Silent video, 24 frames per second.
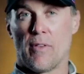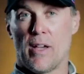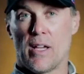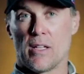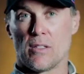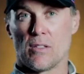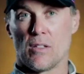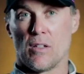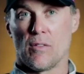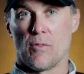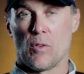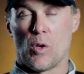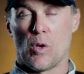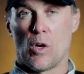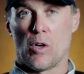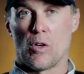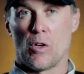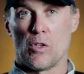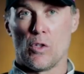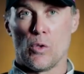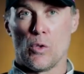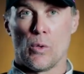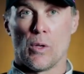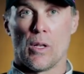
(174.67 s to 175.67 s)
a fast enough car
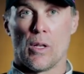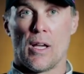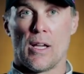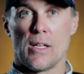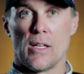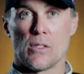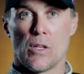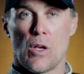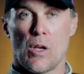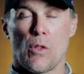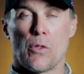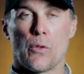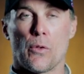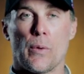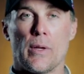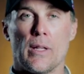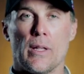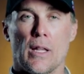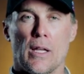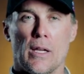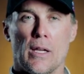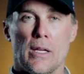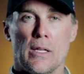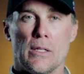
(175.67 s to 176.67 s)
to utilize all three
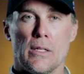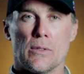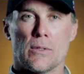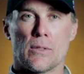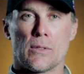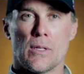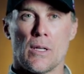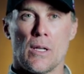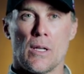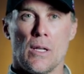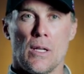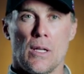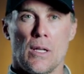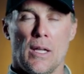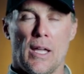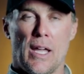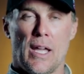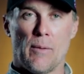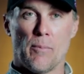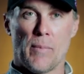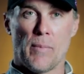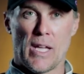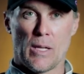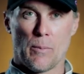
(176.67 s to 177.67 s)
lanes
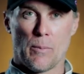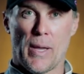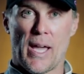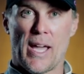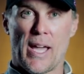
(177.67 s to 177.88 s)
and make